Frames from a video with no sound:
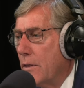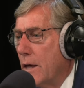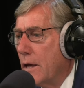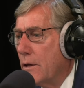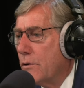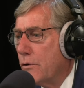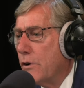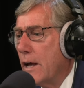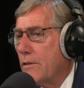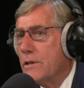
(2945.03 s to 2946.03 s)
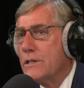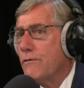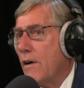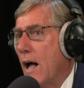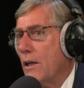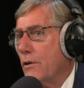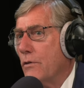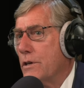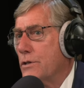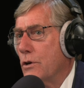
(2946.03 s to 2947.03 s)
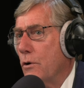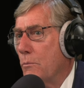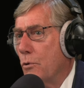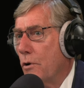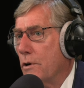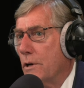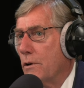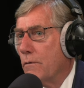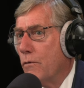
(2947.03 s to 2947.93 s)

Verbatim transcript: they create this value that's so important